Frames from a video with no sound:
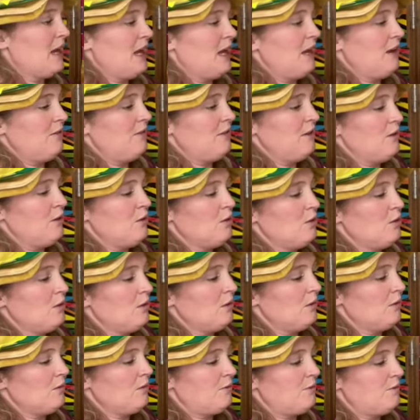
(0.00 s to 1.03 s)
If you
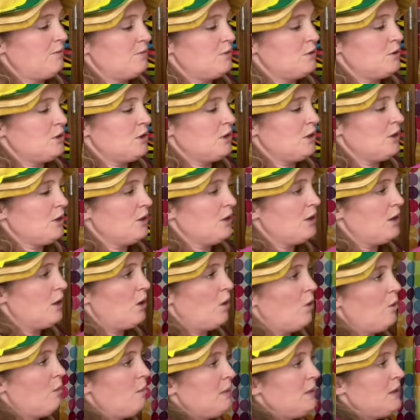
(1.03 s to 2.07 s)

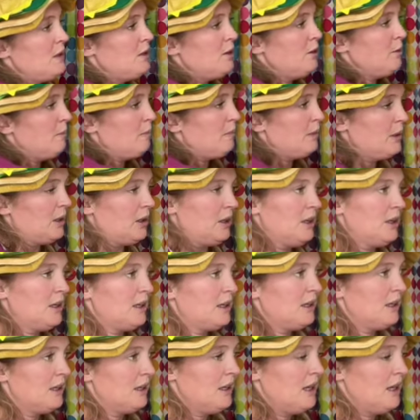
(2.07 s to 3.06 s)
open your book,